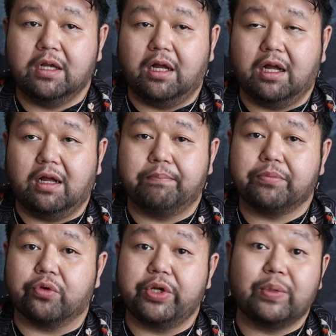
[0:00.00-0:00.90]

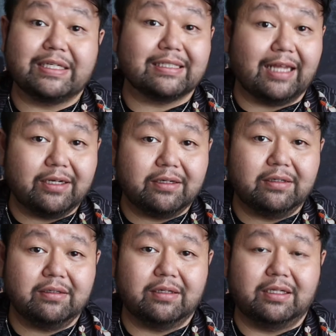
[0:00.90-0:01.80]
3 weeks
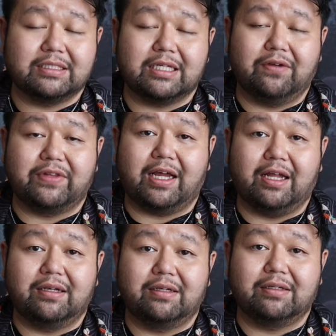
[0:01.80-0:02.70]
later instead of
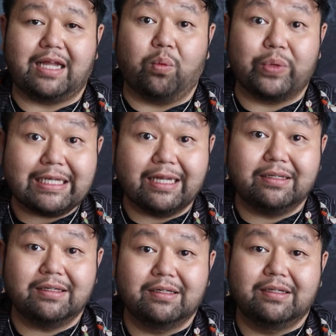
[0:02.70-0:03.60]
that
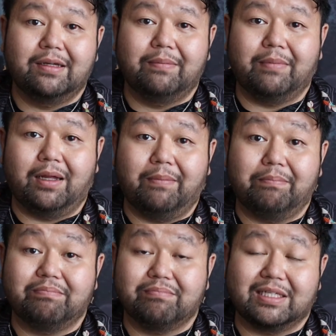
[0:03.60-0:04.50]
weekend,
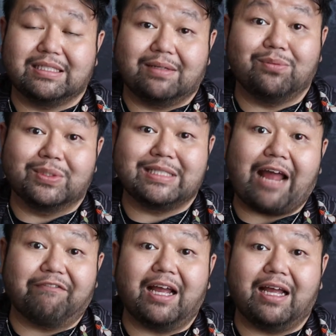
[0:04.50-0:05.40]
because it was
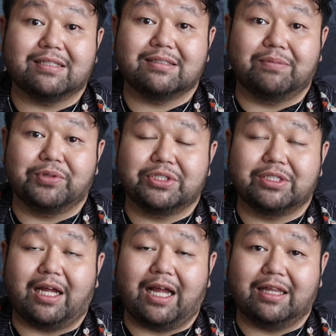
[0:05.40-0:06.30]
that fast.
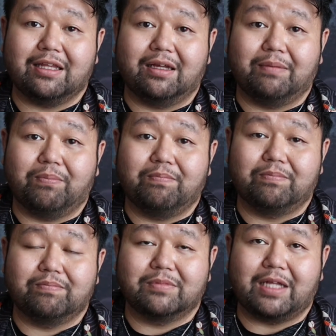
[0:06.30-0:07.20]

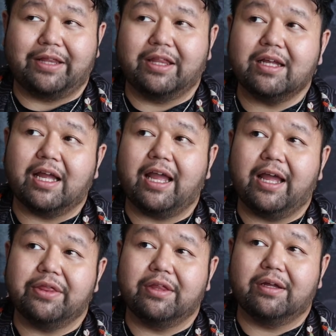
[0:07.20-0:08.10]
I think I
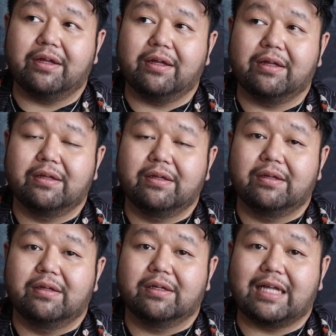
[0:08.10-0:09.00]
had the
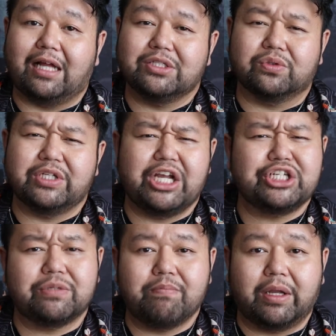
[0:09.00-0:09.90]

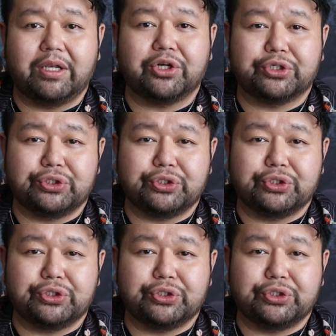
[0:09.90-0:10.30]
consultation Monday or